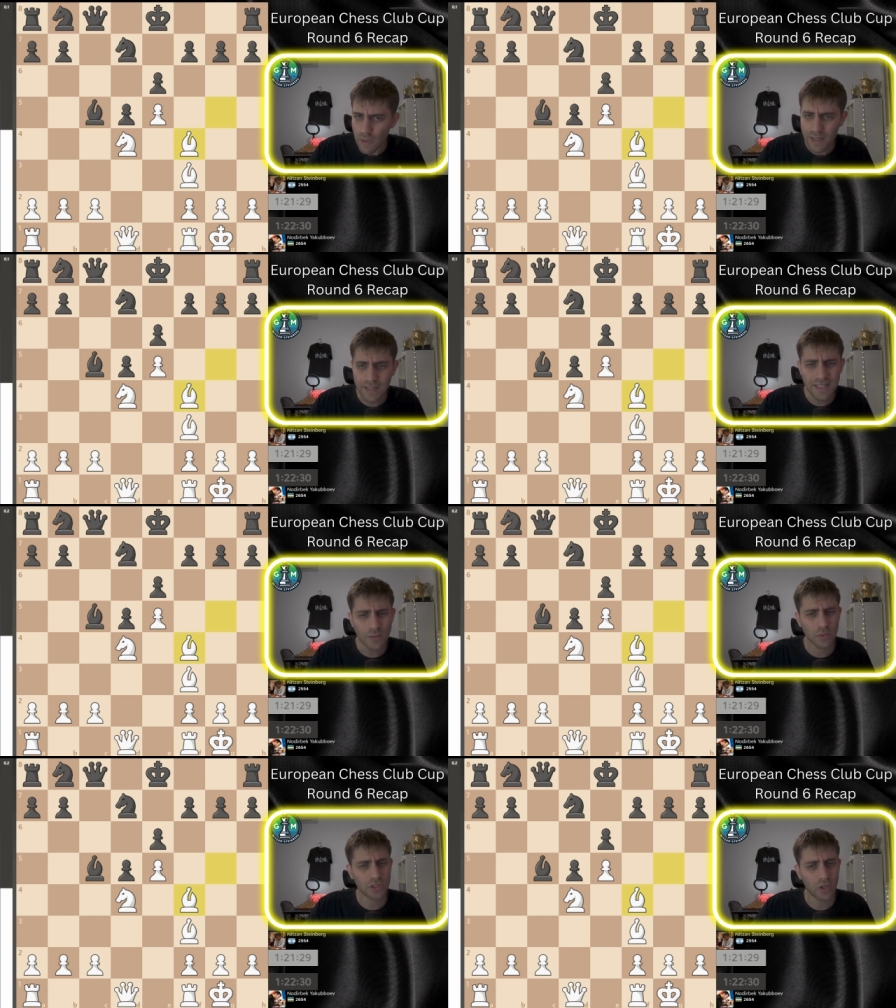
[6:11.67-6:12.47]
and this
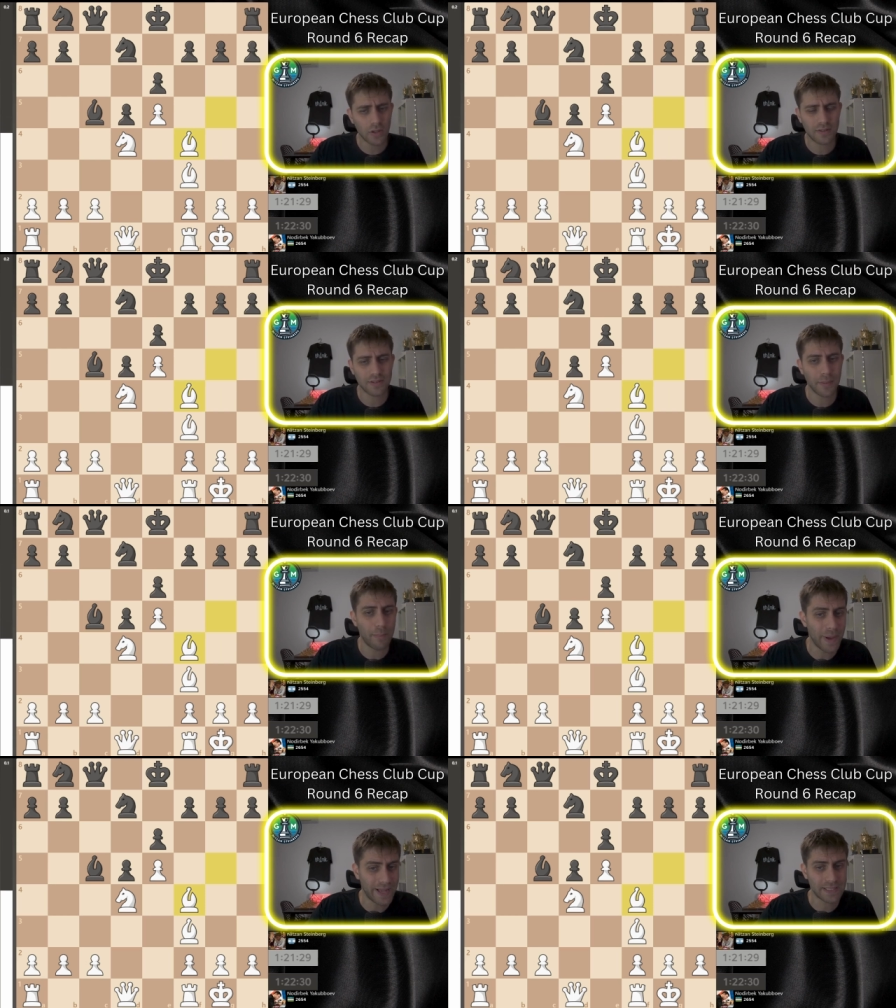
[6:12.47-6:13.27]
was not the
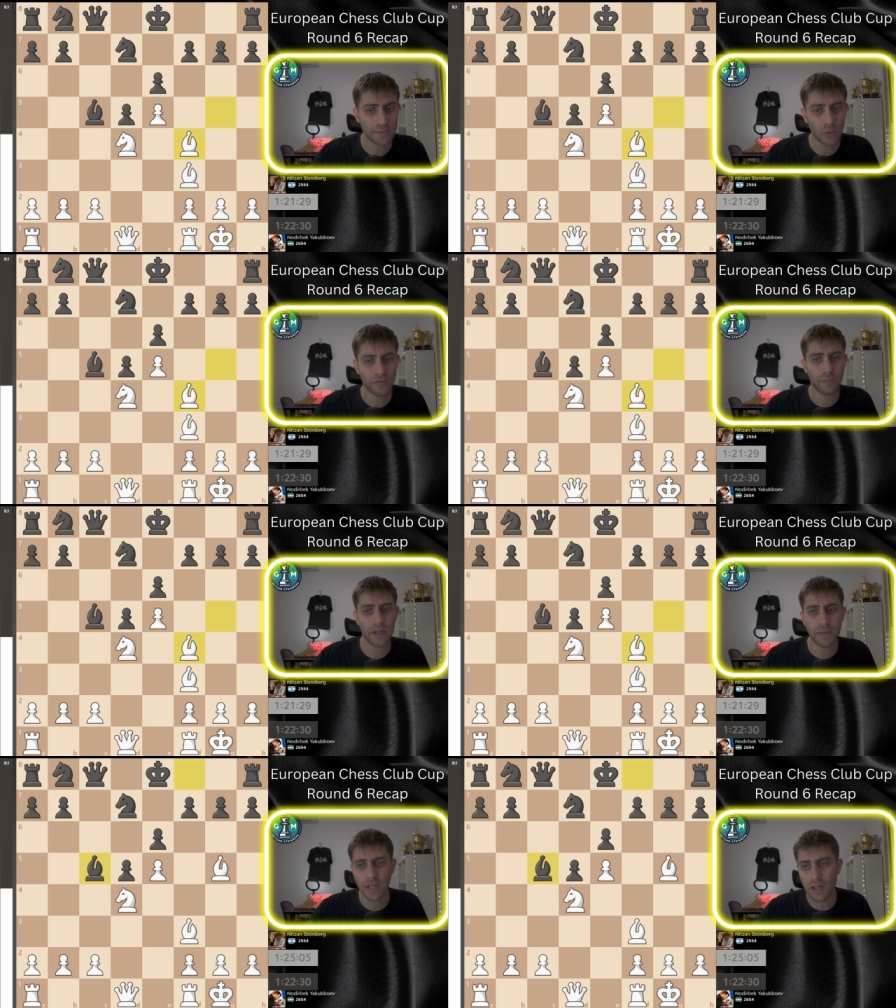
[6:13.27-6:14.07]
best move
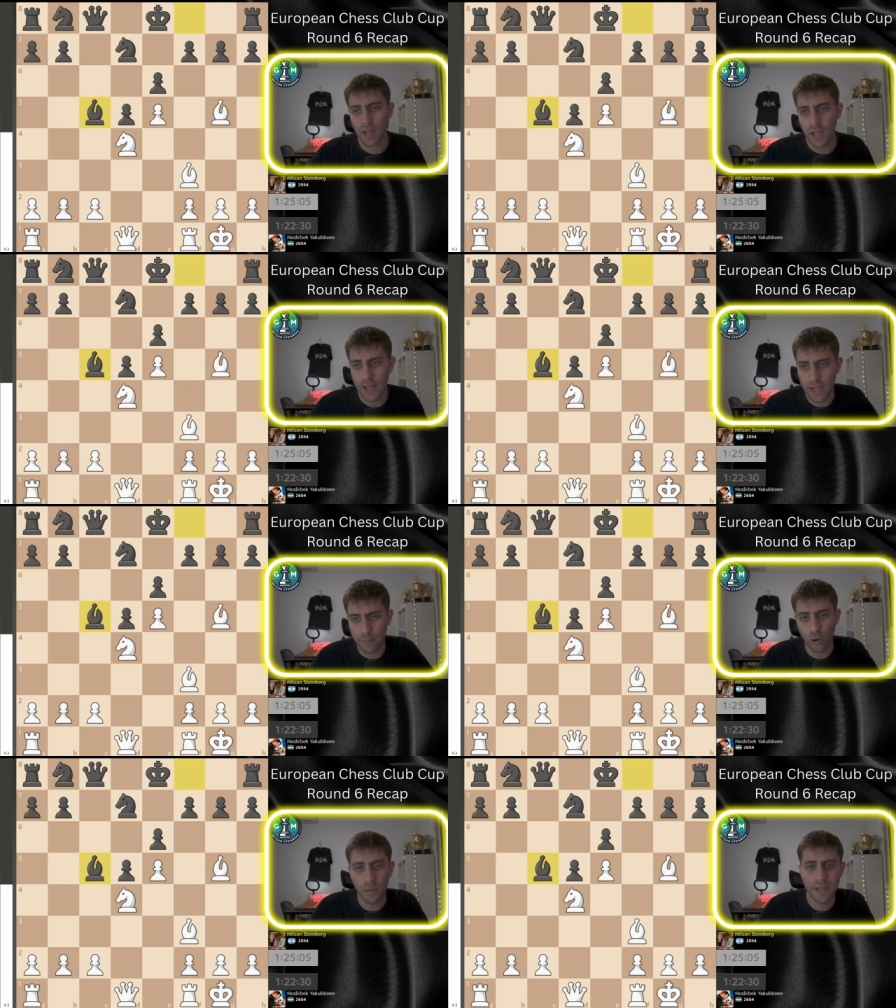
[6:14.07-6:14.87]
by me uh,
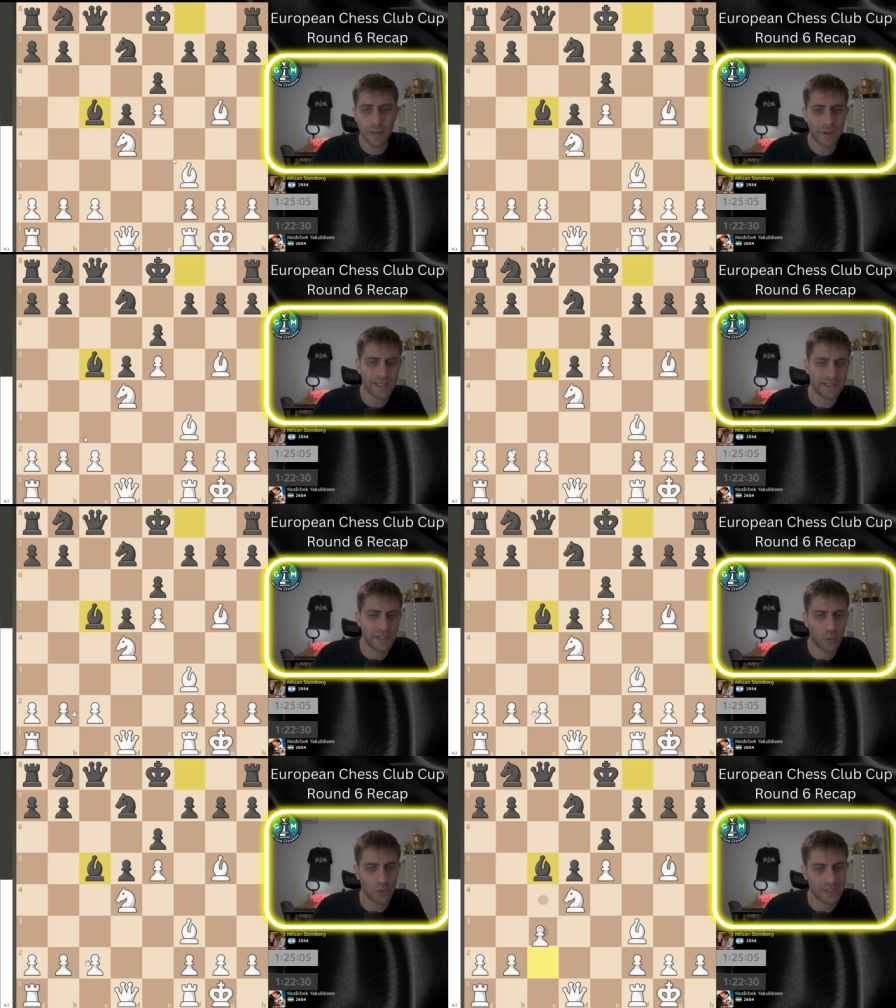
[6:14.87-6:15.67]
probably the best
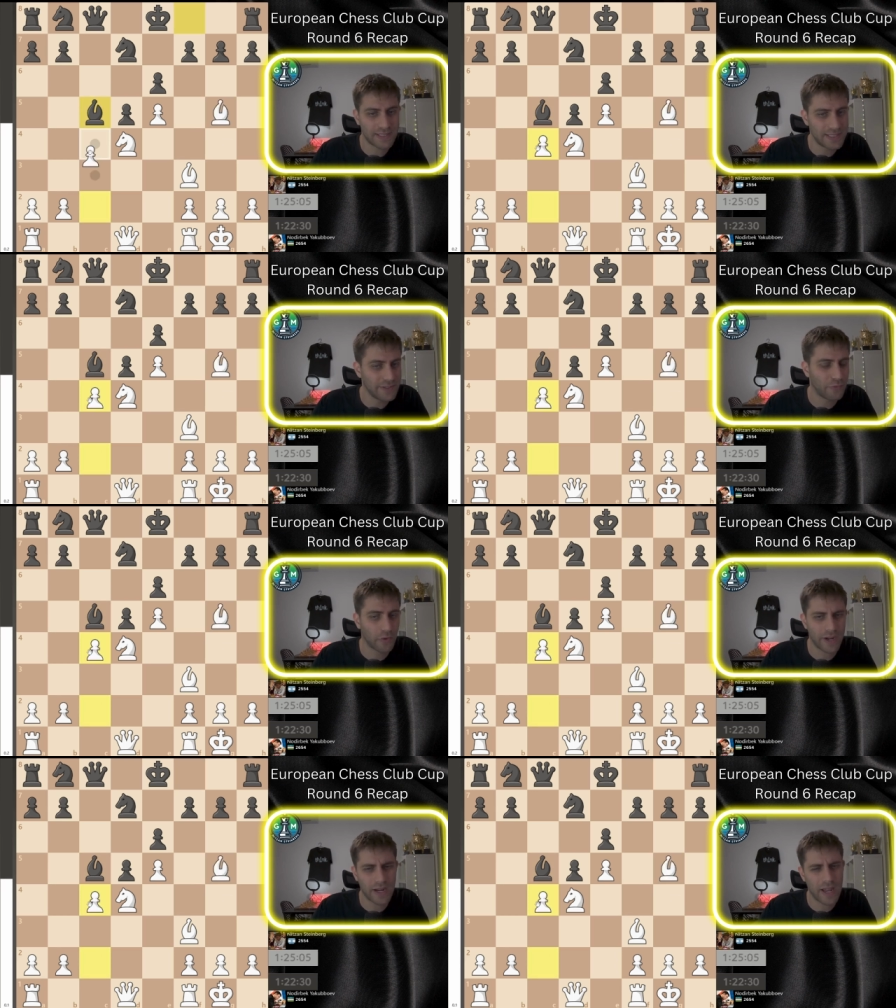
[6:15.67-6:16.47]
here was
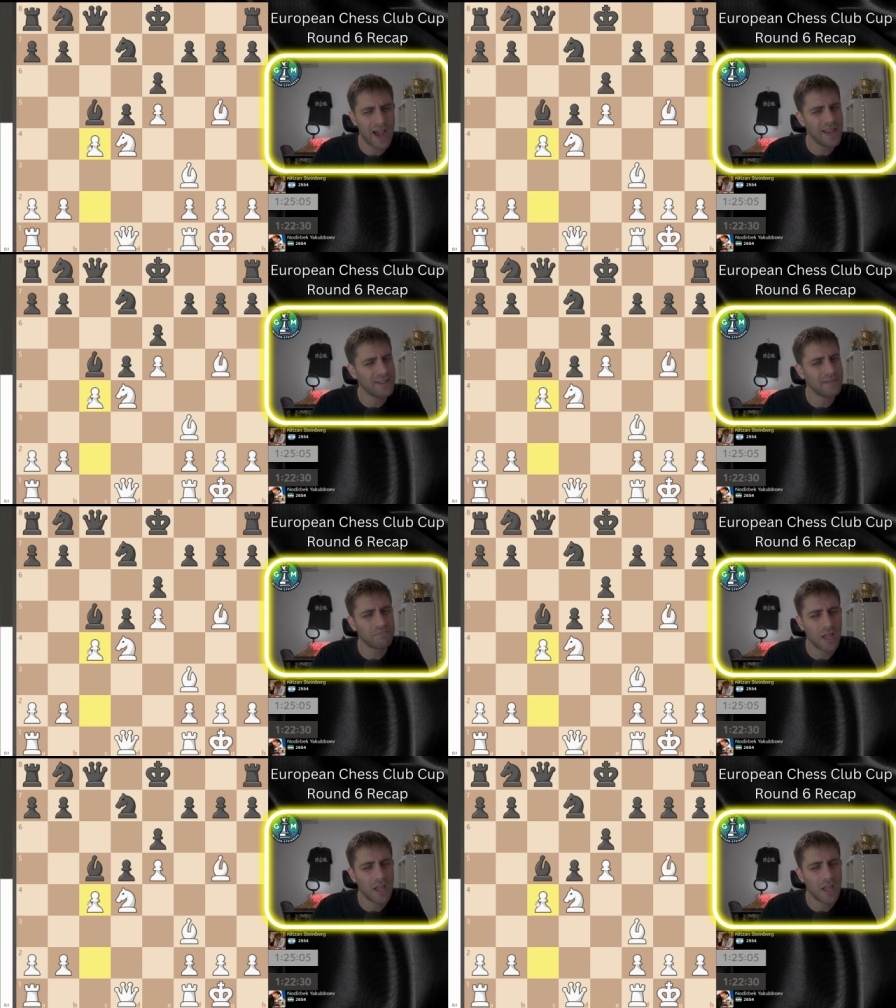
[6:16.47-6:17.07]
c4 and i, I